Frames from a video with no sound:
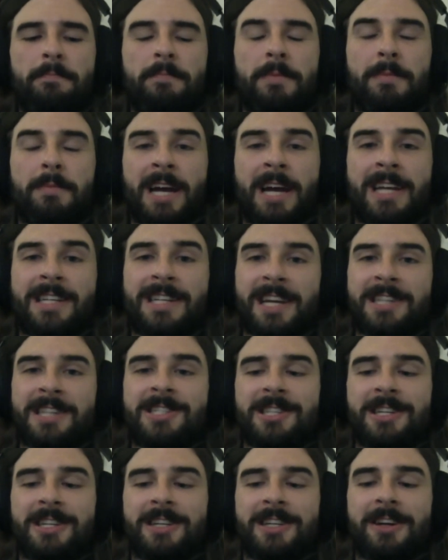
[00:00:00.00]
My
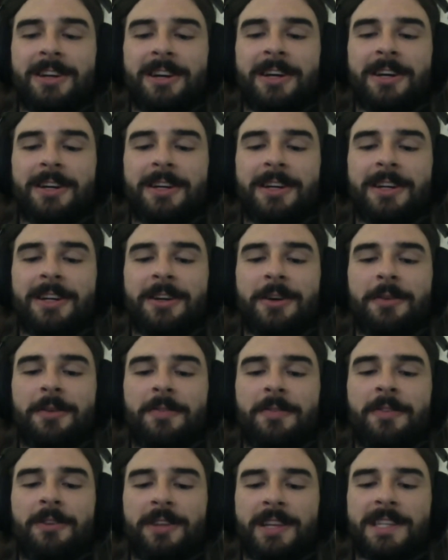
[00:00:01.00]
intention, you know,
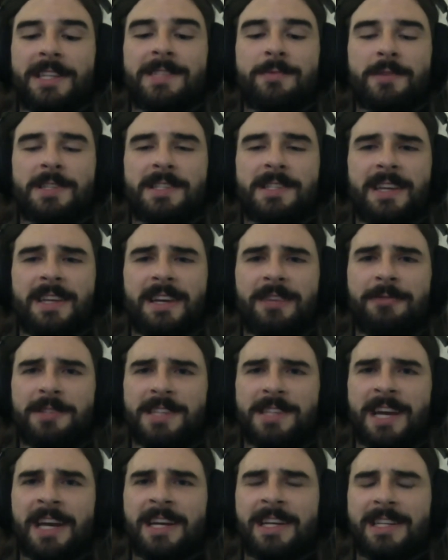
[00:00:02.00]
for this was
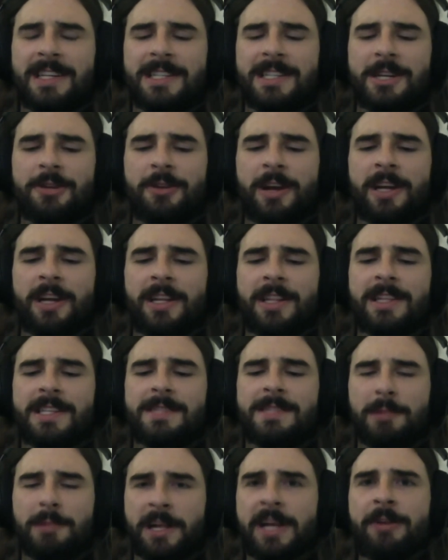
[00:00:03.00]
kind of to create
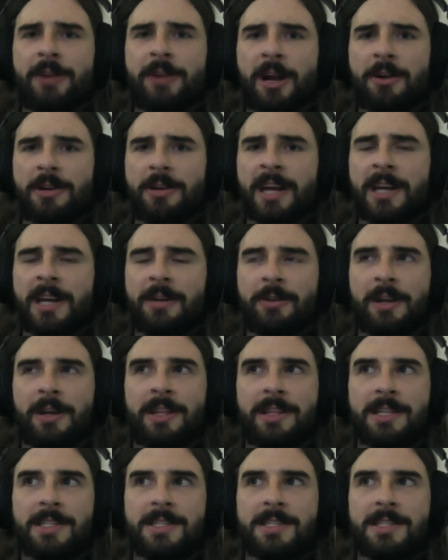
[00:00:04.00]
this playground, kind of
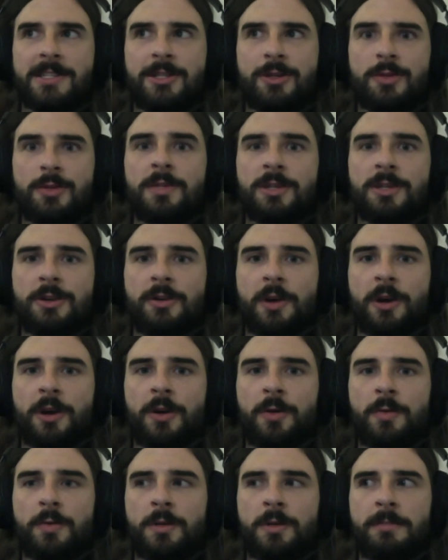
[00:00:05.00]
create this choose your
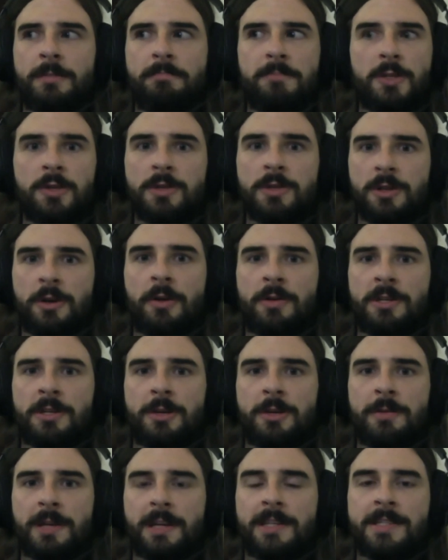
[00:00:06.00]
own
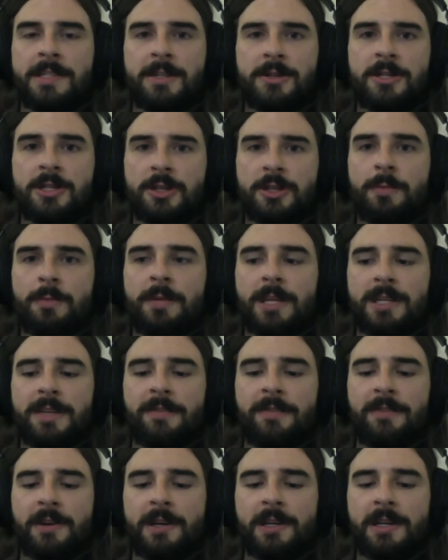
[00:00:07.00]
tournament, because there's so many
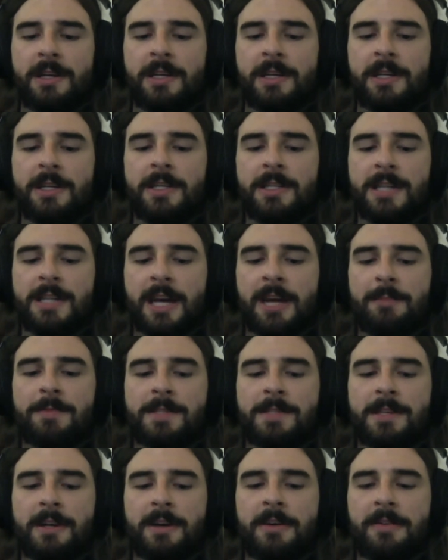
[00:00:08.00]
different
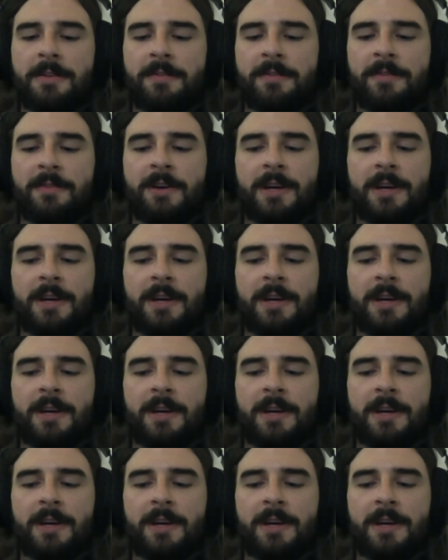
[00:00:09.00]
types of